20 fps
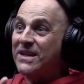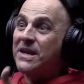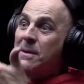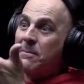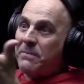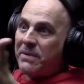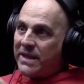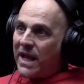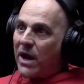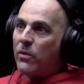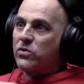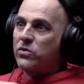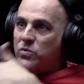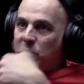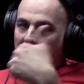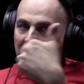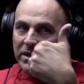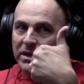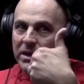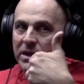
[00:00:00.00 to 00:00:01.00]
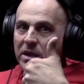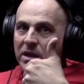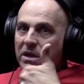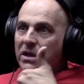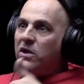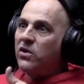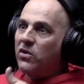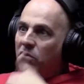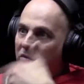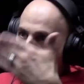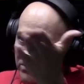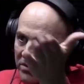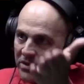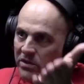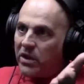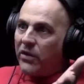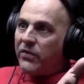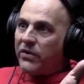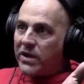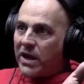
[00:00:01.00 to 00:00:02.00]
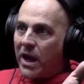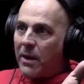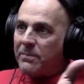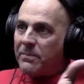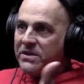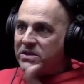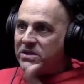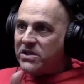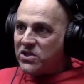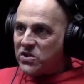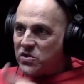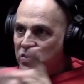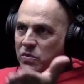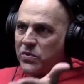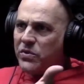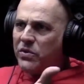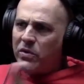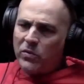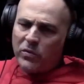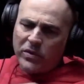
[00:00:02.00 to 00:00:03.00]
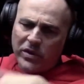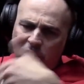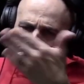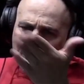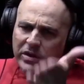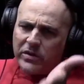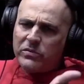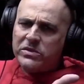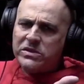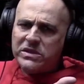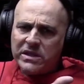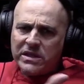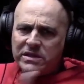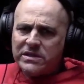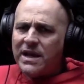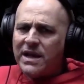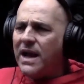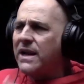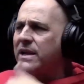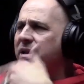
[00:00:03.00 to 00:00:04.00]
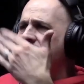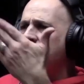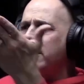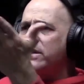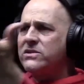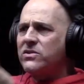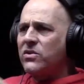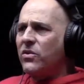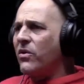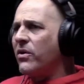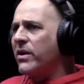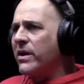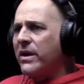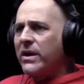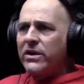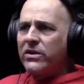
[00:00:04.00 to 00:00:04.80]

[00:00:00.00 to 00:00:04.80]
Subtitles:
But that was what, you know, the other competitions were doing, whether it was the Italians or,